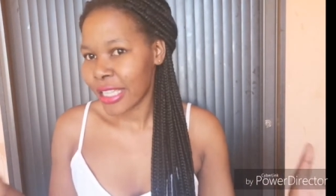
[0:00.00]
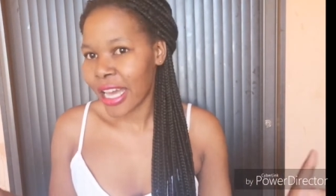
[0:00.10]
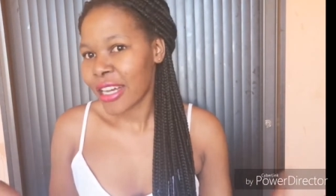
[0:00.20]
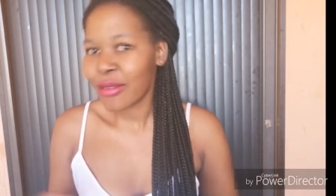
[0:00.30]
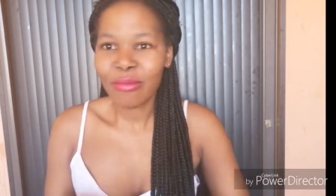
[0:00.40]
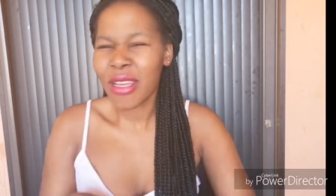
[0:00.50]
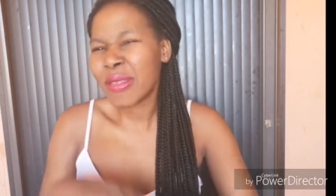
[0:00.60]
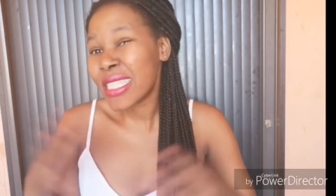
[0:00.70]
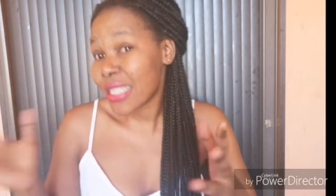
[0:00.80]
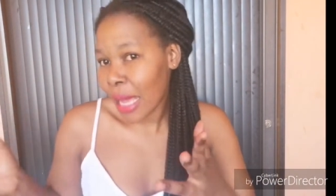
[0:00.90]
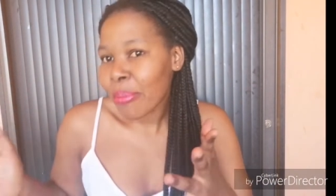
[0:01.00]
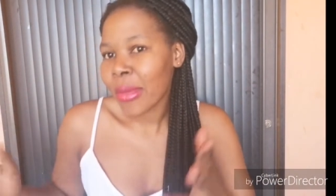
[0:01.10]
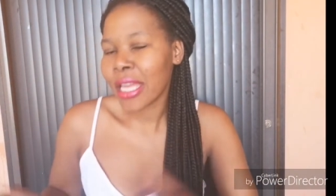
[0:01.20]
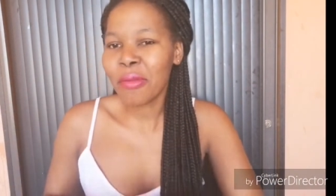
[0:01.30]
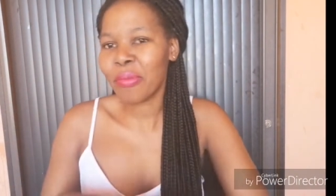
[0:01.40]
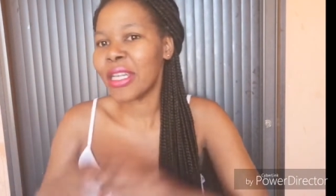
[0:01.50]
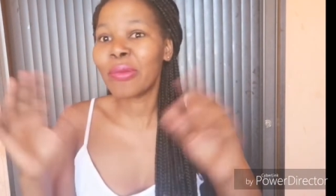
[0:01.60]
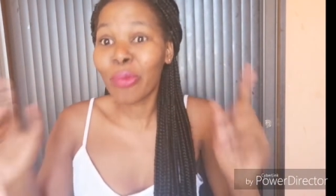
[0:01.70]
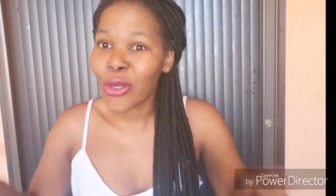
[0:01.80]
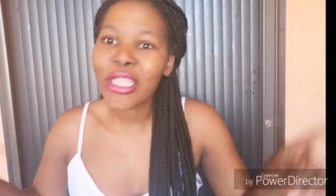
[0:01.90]
yeah, maybe some men,
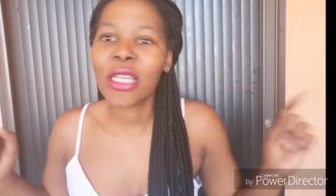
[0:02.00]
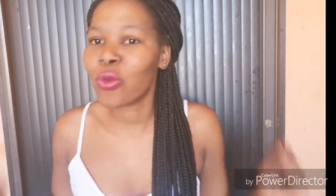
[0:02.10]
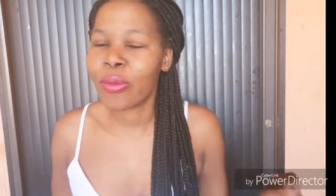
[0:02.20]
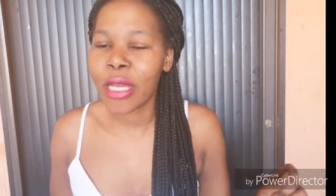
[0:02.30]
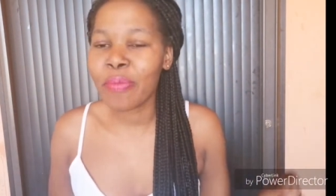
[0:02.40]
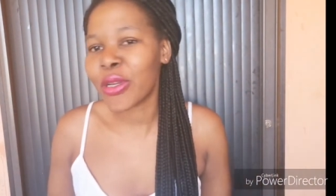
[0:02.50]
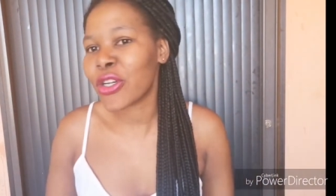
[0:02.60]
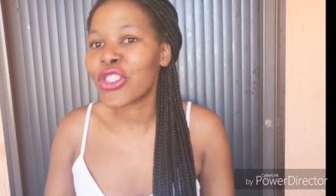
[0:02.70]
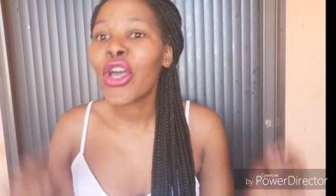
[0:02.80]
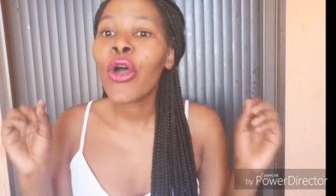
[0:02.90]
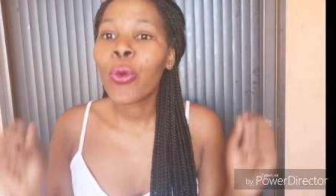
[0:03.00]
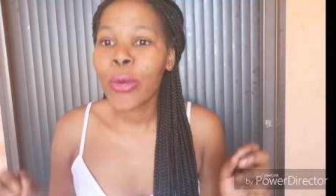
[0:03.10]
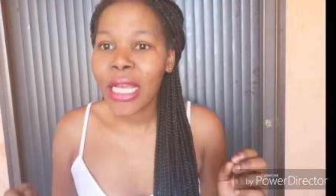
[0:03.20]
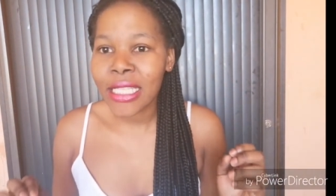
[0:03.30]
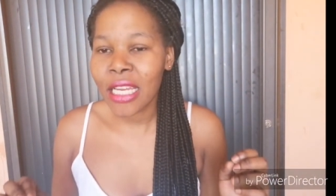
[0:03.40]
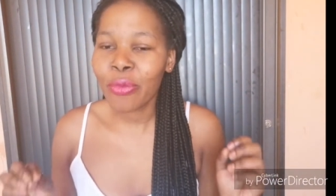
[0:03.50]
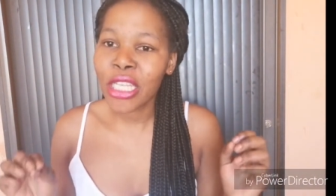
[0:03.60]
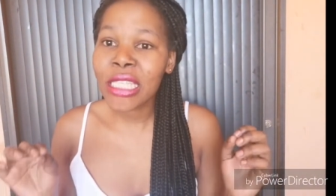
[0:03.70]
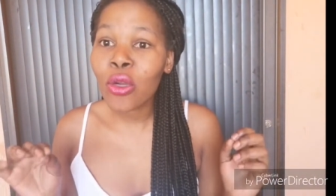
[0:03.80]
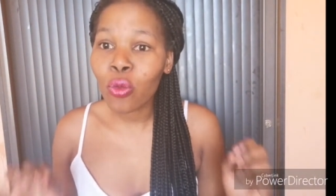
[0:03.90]
but mostly women because we are
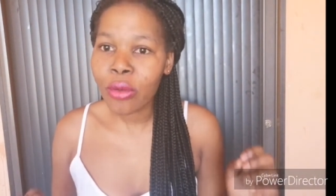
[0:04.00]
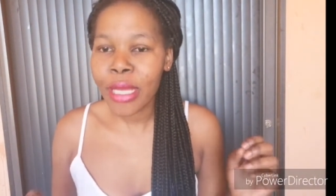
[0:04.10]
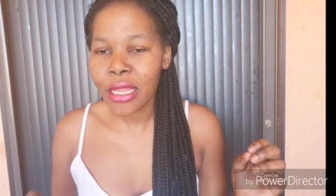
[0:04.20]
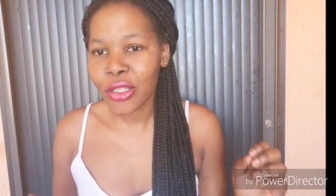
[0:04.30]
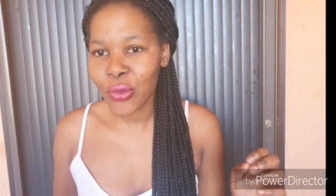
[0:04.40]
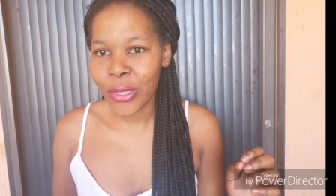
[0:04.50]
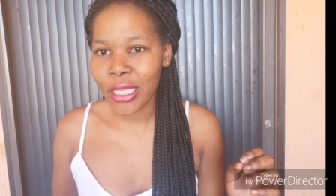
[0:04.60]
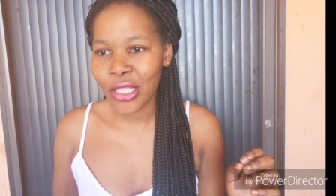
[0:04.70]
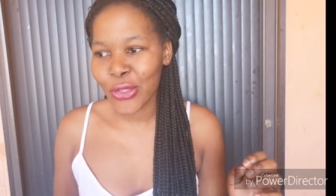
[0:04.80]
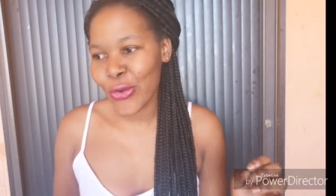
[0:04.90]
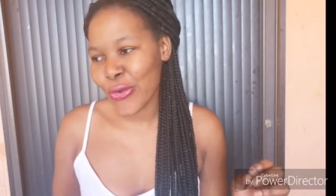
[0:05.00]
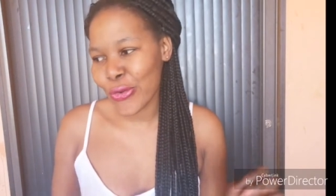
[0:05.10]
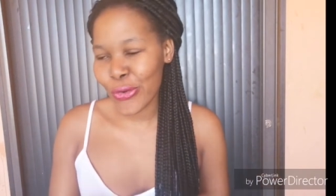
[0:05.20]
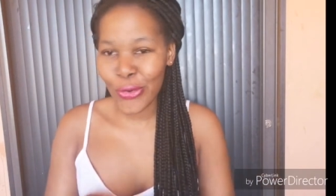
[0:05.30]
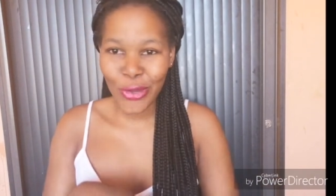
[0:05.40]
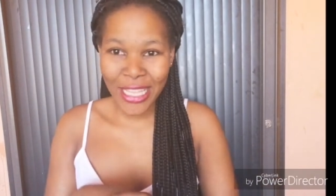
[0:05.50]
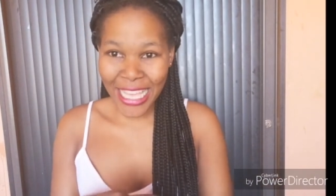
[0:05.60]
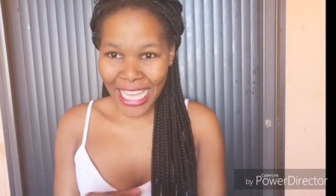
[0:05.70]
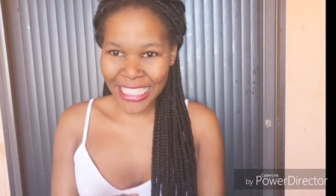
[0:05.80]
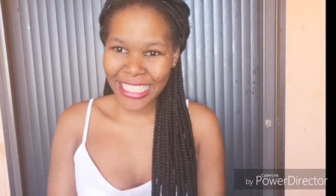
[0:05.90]
celebrating women this week. So
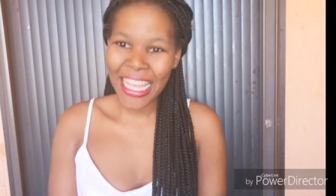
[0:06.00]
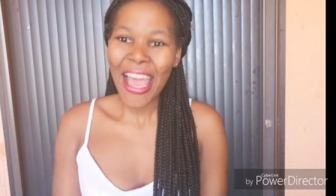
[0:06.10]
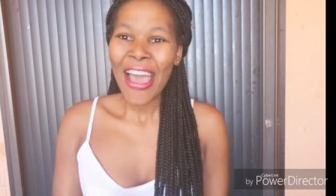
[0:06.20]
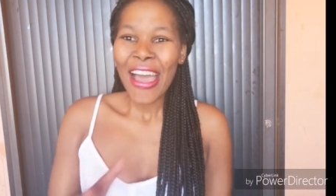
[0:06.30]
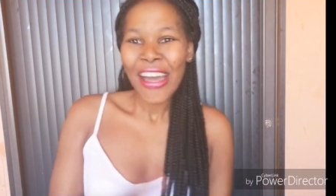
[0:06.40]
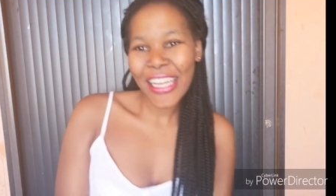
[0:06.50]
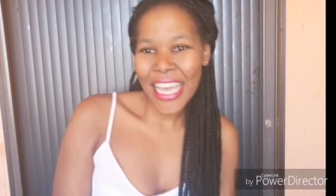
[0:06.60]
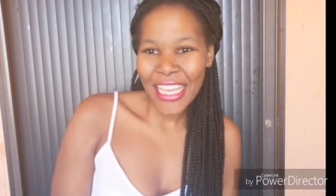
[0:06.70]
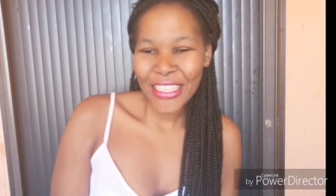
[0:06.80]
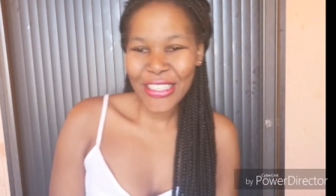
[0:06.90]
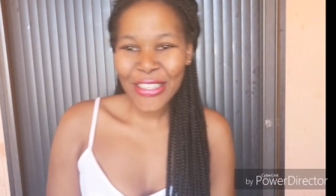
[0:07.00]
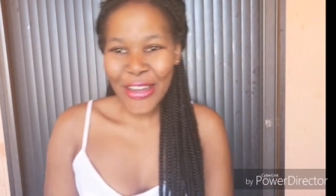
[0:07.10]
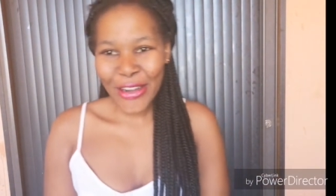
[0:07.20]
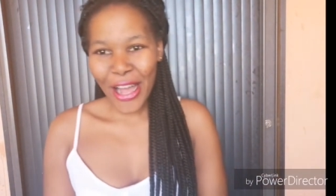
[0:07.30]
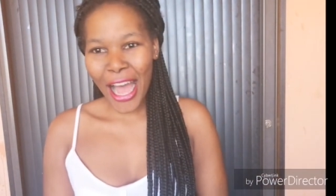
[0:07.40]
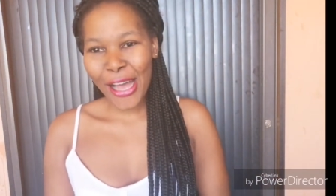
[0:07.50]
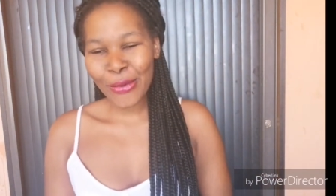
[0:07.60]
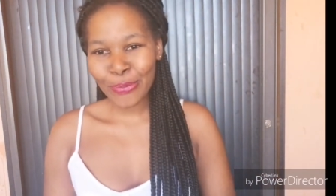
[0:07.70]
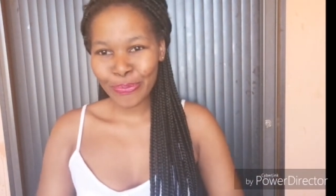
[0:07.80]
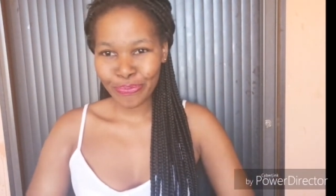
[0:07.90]
yes okay so
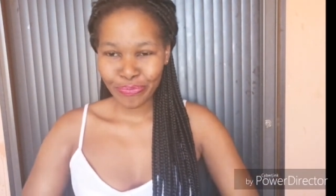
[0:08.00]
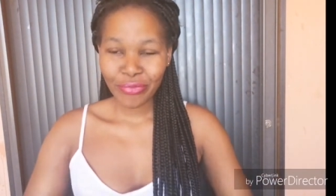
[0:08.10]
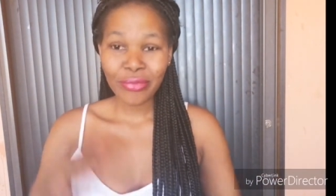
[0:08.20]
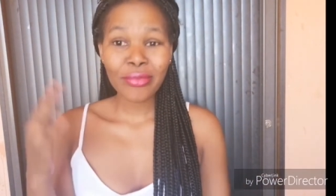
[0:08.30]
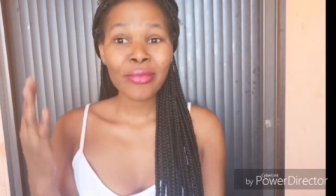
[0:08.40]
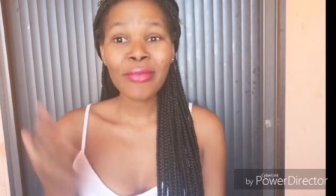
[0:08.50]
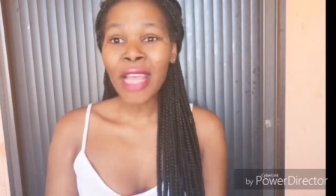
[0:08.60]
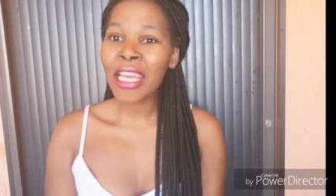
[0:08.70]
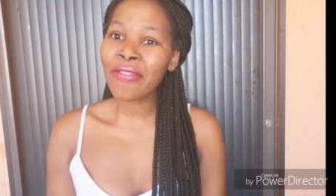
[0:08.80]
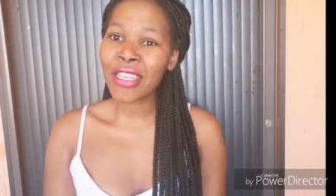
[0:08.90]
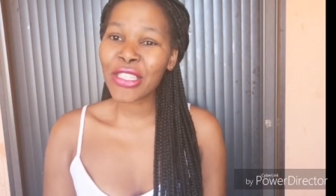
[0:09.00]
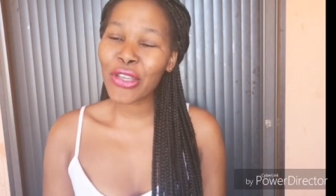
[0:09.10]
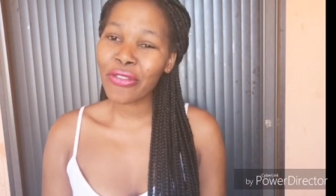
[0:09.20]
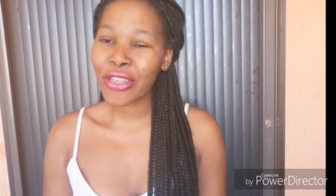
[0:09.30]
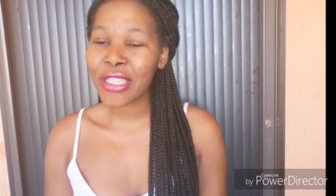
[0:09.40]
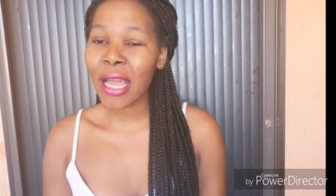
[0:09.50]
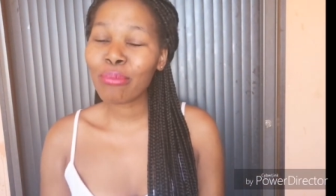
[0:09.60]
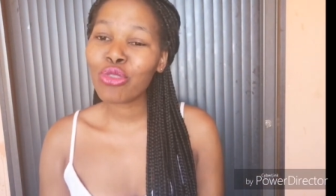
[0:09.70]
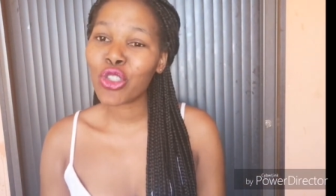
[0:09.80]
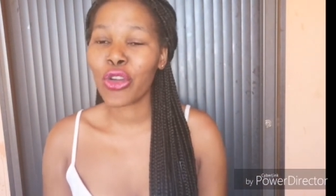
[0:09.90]
um if it is your first time